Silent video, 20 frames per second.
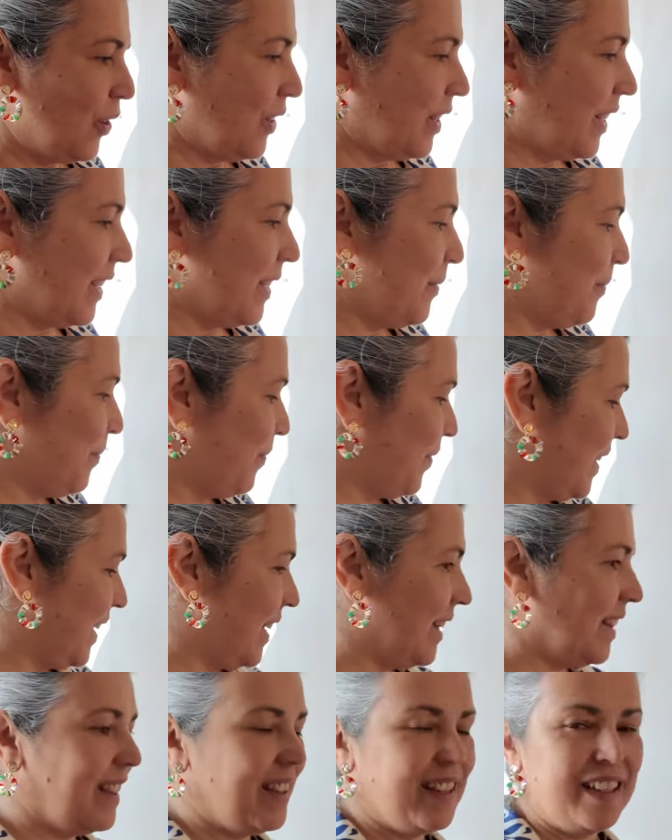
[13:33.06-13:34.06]
Okay,
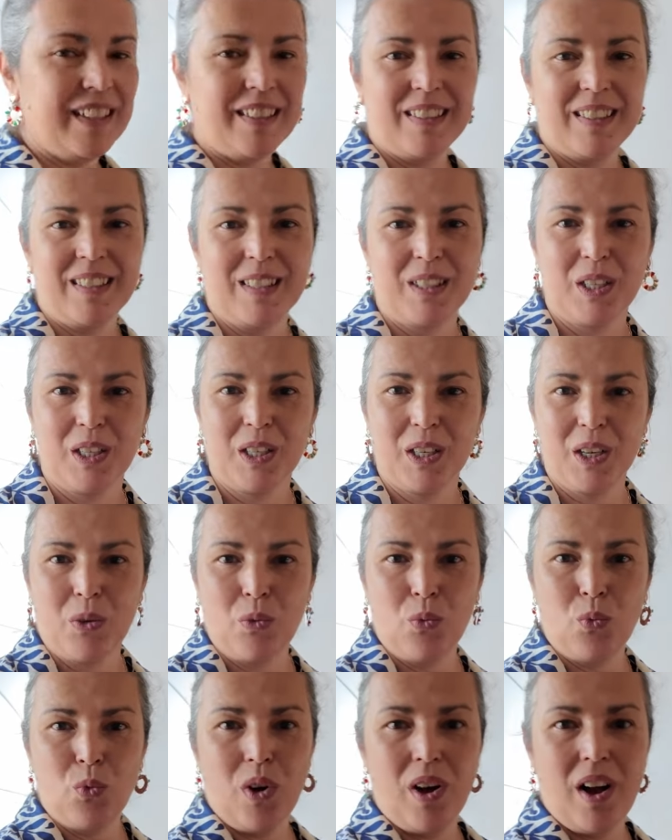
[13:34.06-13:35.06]
this is
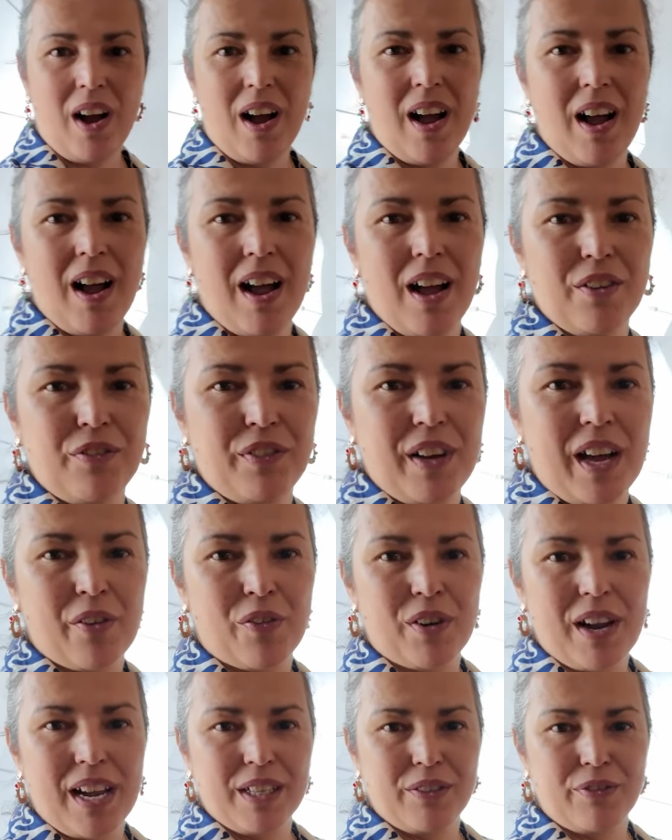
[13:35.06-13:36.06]
what I have
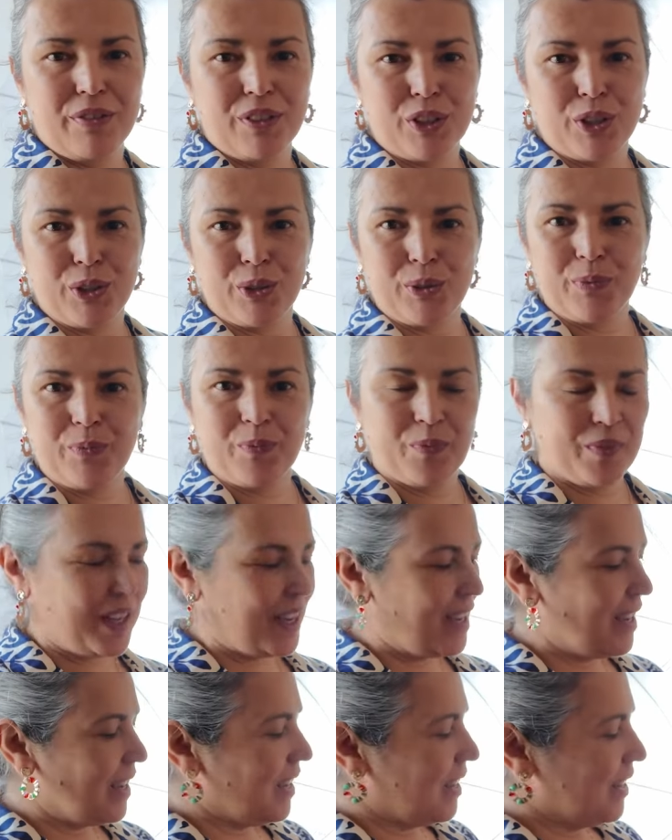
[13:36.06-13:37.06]
arrived to.
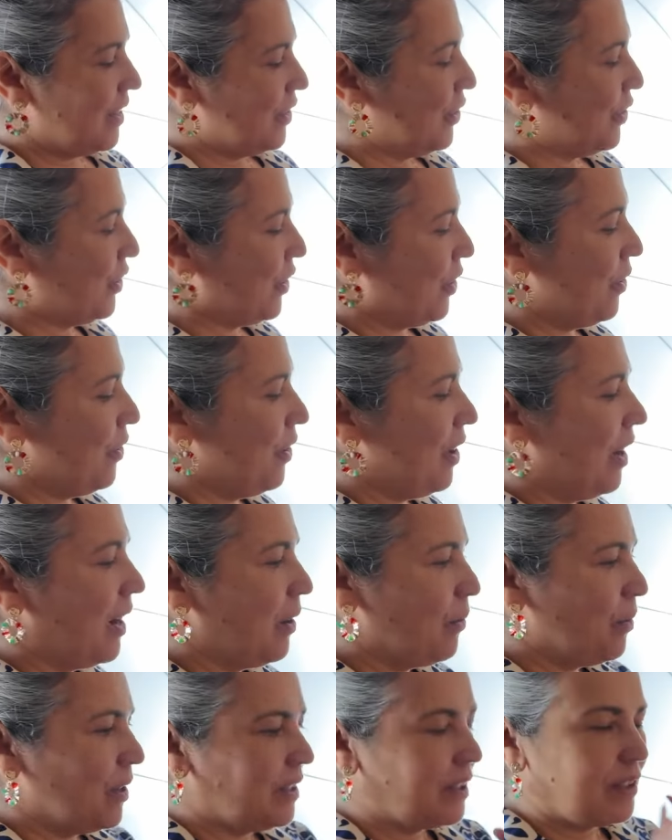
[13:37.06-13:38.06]
So
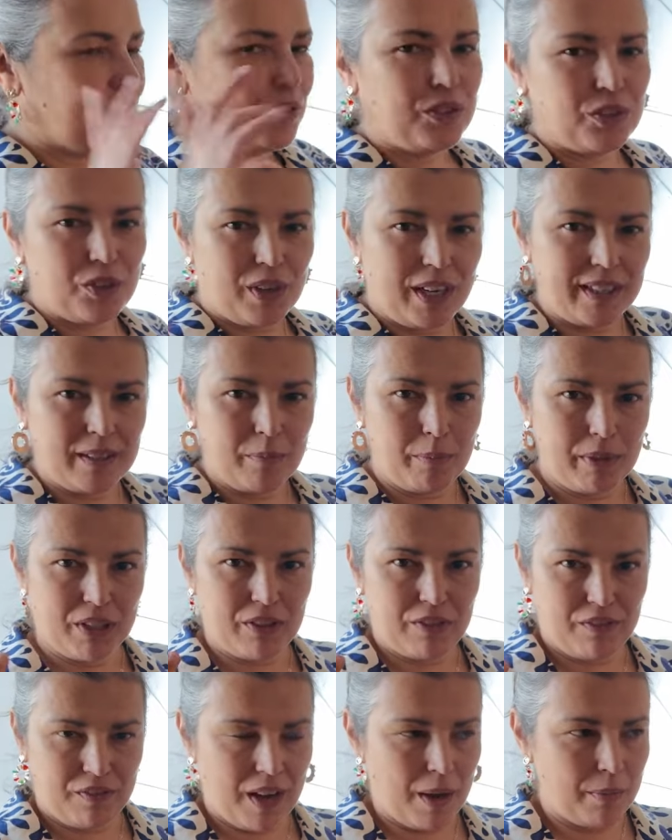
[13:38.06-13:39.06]
I wanted to create a
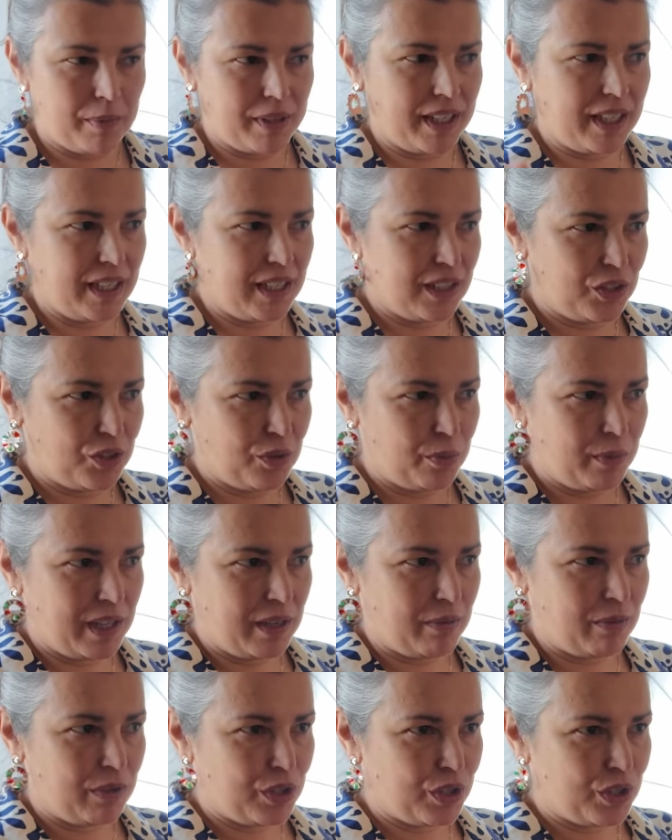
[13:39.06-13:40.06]
piece of fabric to be
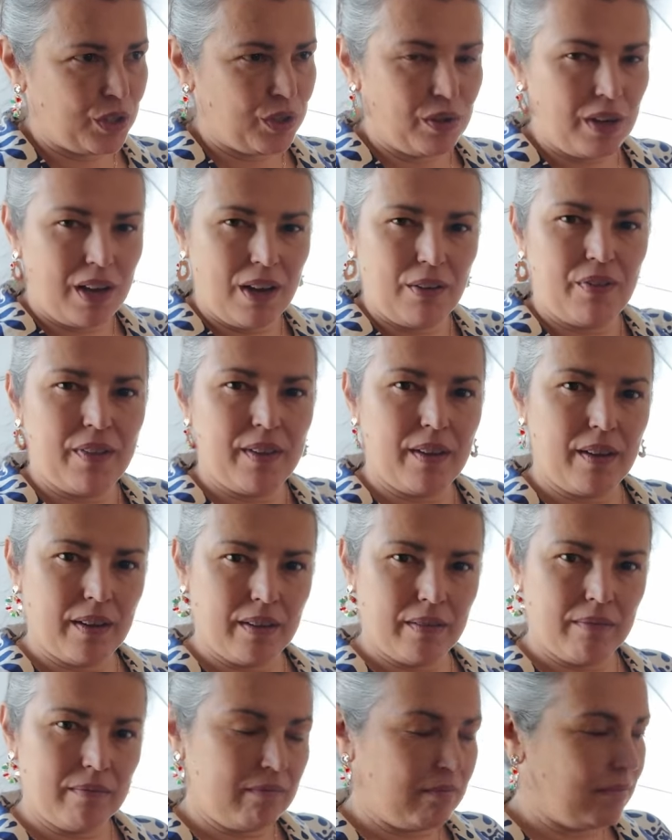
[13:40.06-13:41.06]
able to have
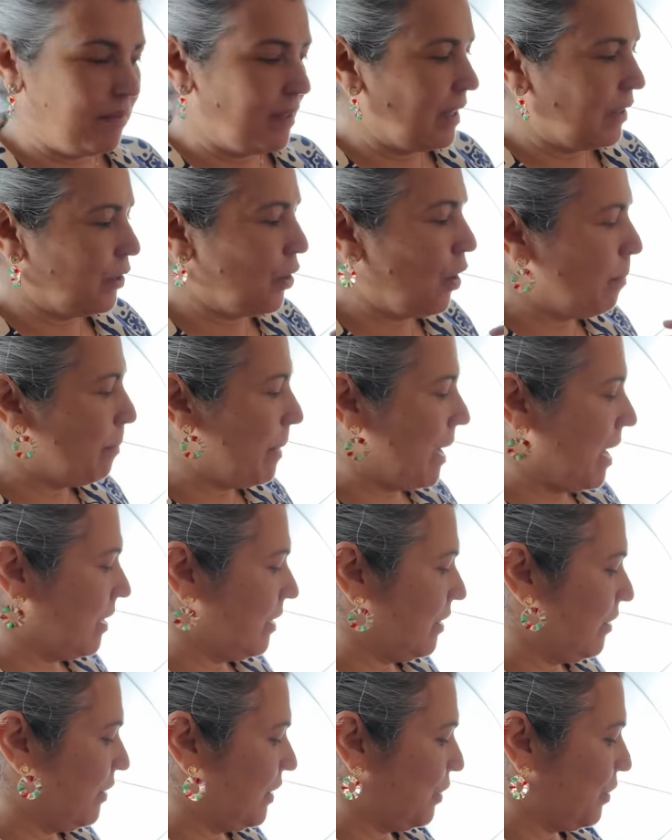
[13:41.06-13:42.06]
the top
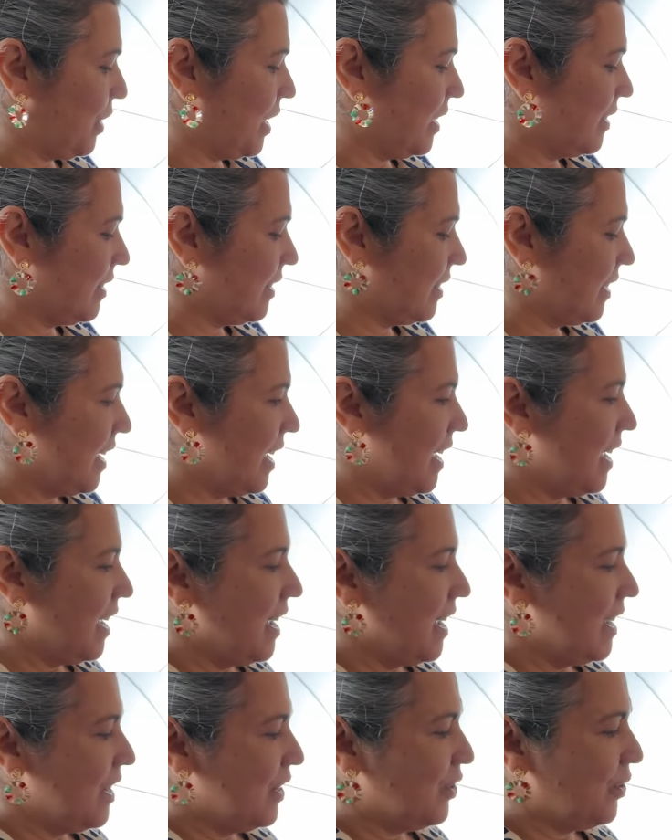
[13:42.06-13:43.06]
part of the dress.
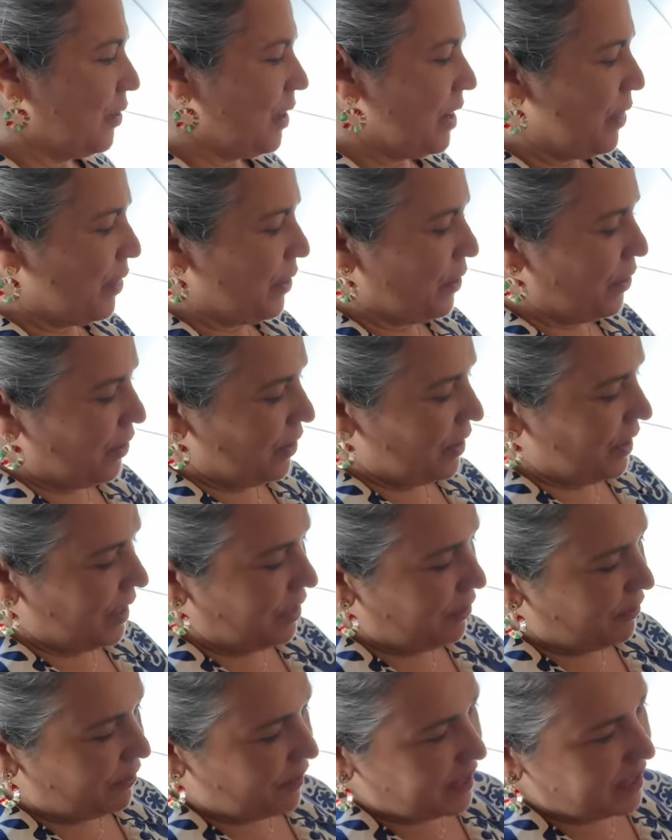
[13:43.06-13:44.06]
So I thought,
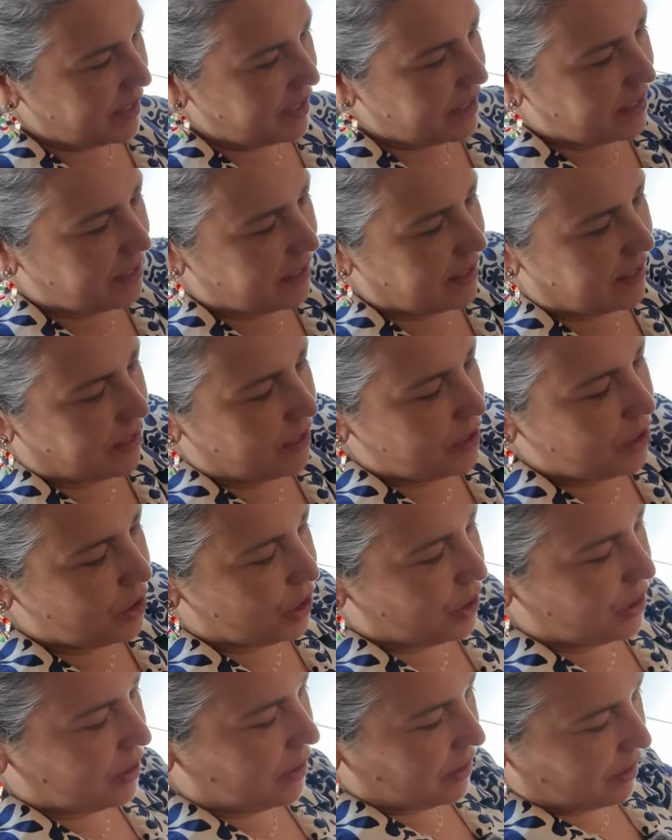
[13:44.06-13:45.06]
if I
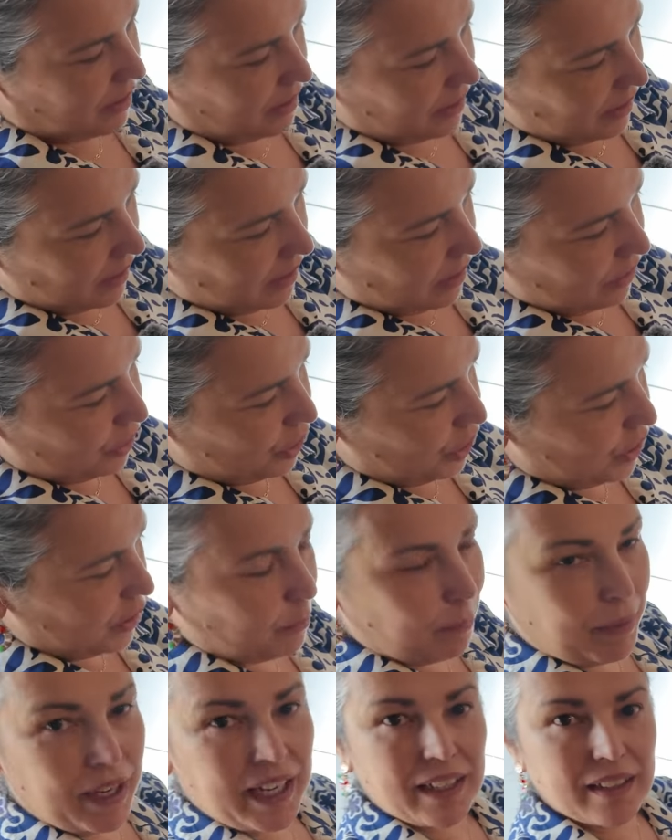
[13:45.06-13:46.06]
stitch this, I'll
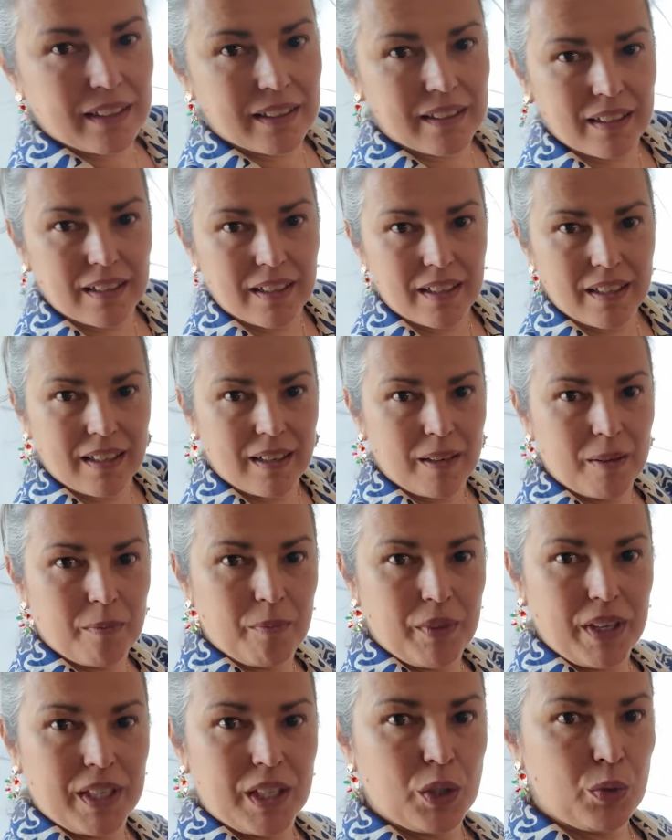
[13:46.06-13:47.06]
just pin.
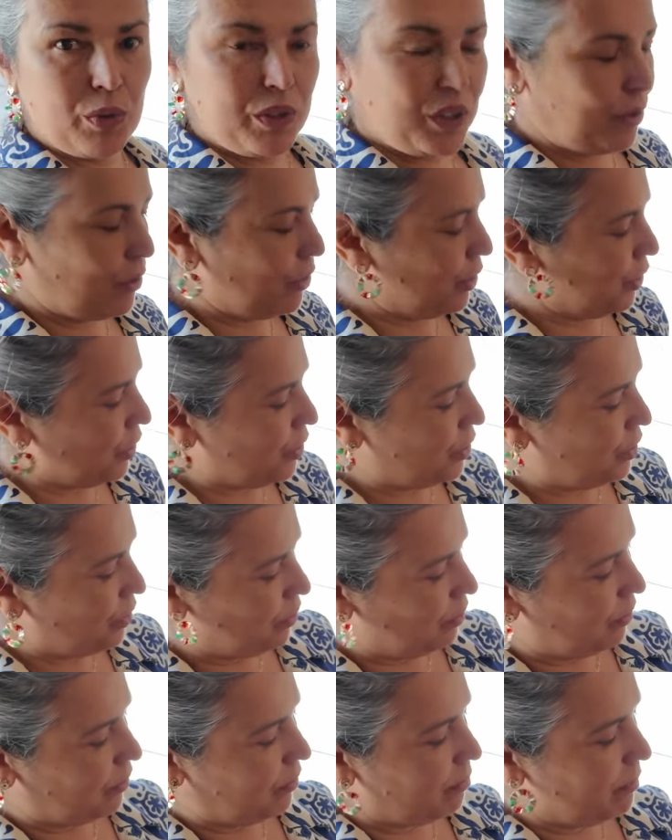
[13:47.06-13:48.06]
I just wanted to show
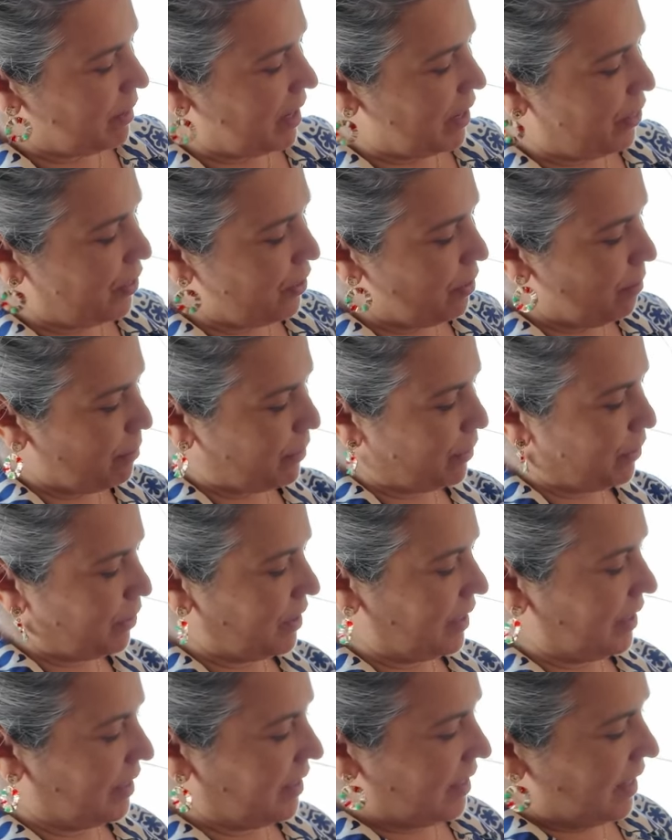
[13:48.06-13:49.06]
you my thought
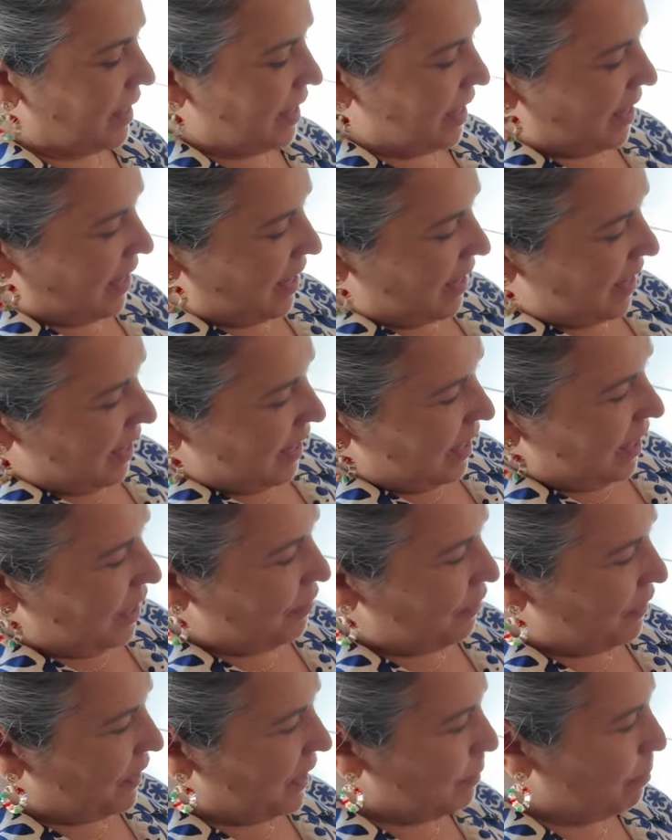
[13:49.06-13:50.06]
process.
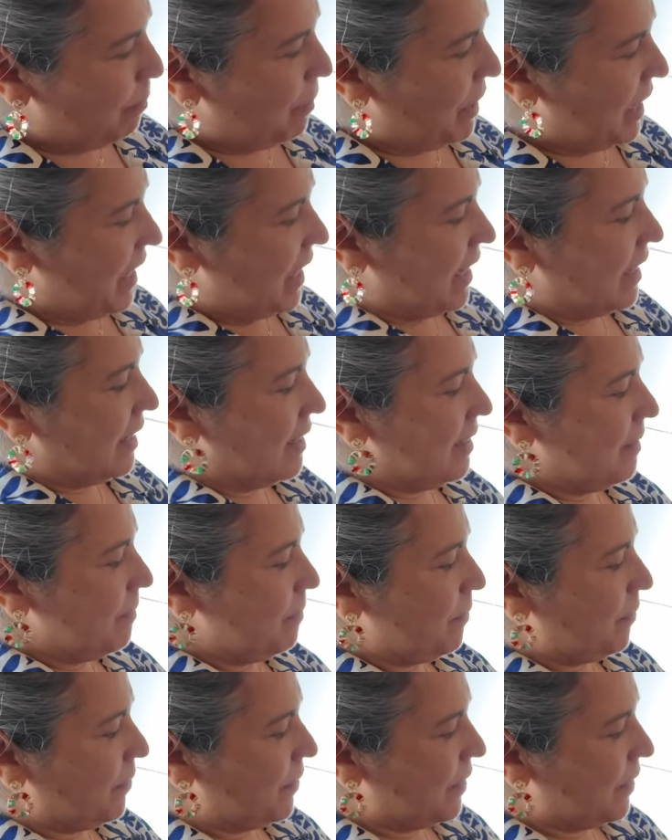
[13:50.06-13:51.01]
If I pin